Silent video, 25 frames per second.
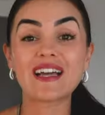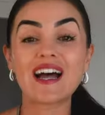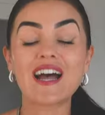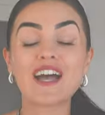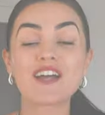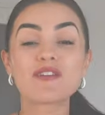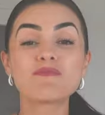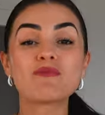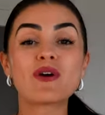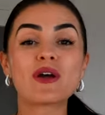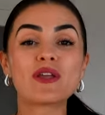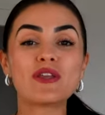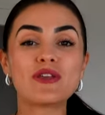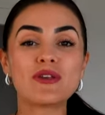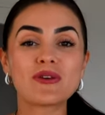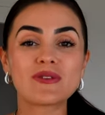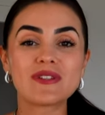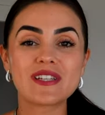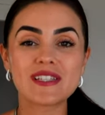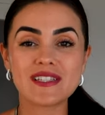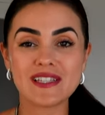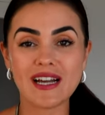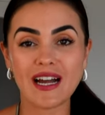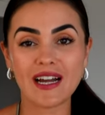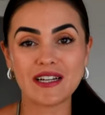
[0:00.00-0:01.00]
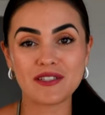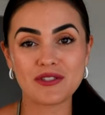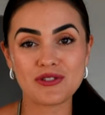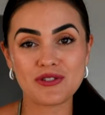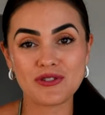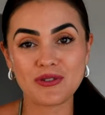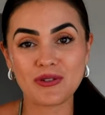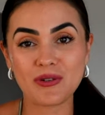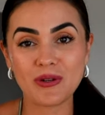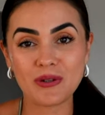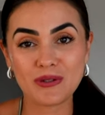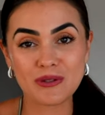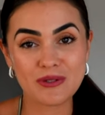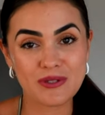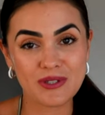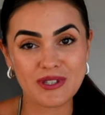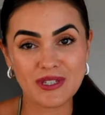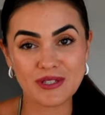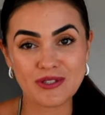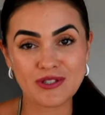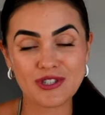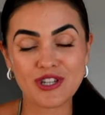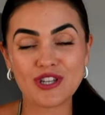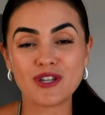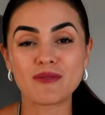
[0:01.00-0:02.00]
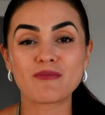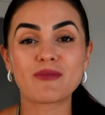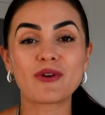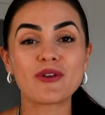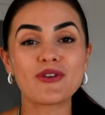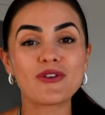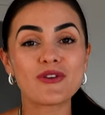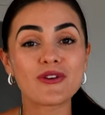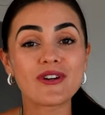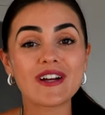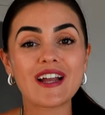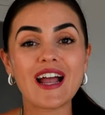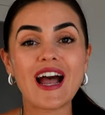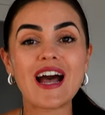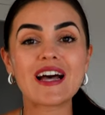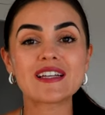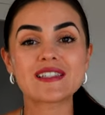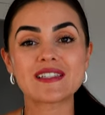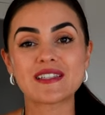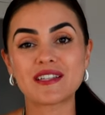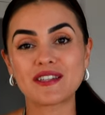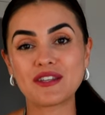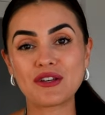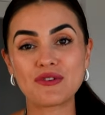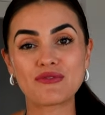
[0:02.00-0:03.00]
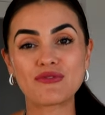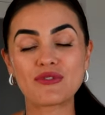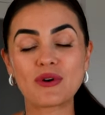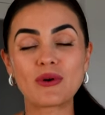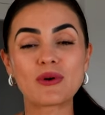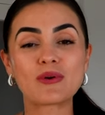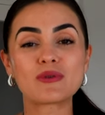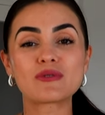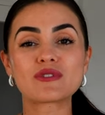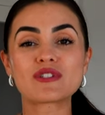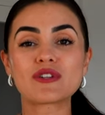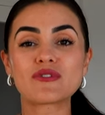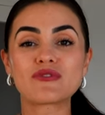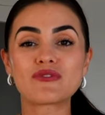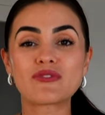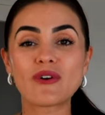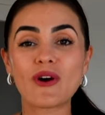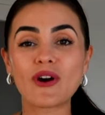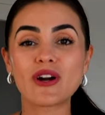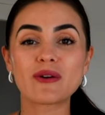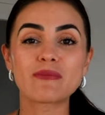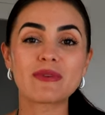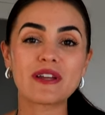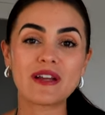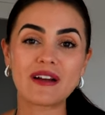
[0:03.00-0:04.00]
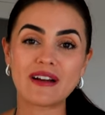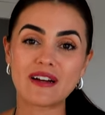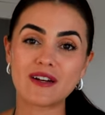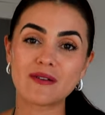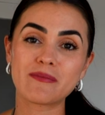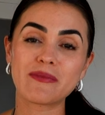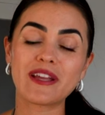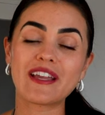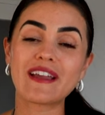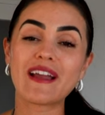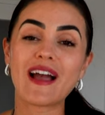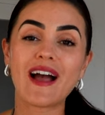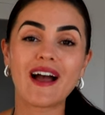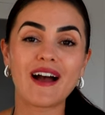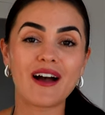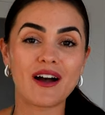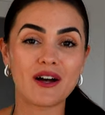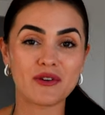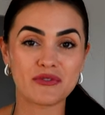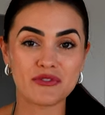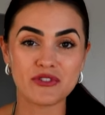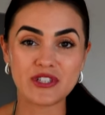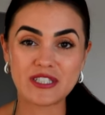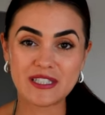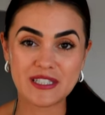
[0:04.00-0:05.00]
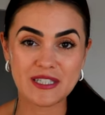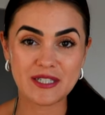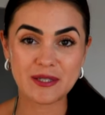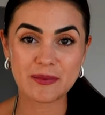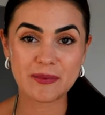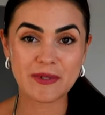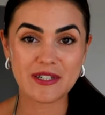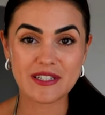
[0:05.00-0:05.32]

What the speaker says: time you decide to go to the gym, you're casting a vote for becoming a fitter